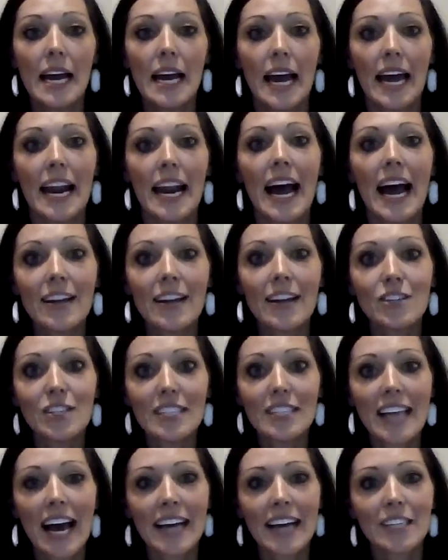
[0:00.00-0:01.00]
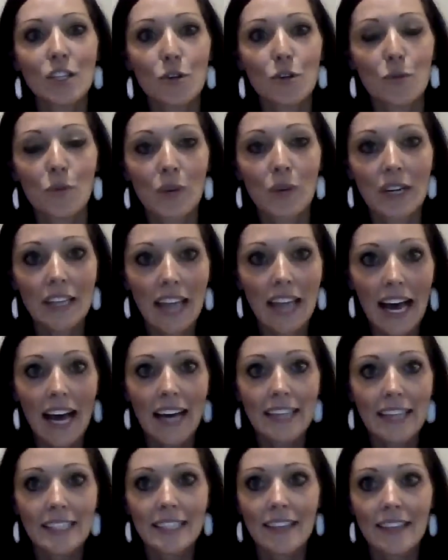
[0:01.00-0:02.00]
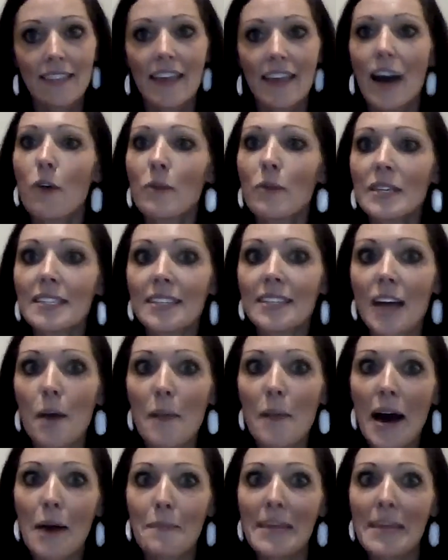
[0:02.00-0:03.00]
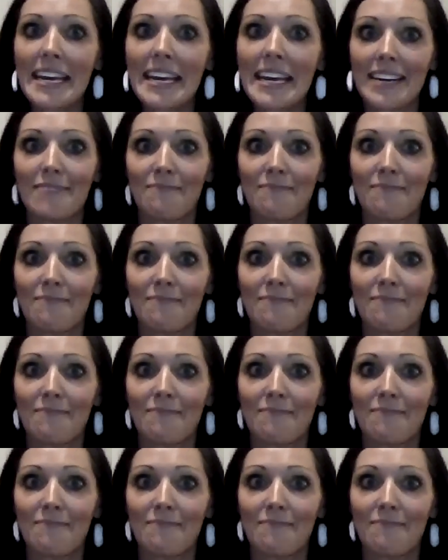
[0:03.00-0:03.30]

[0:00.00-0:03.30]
And I just had to realize that was about me.